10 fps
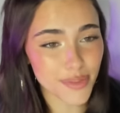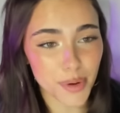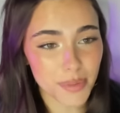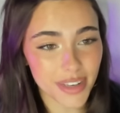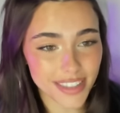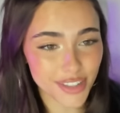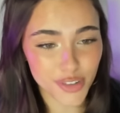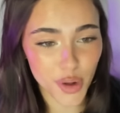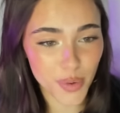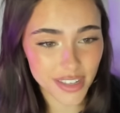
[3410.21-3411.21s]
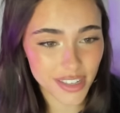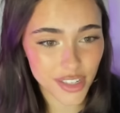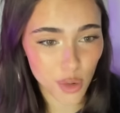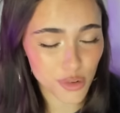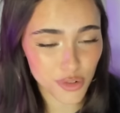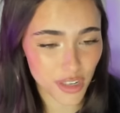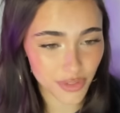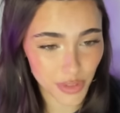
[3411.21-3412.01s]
one because it's just always so stressful.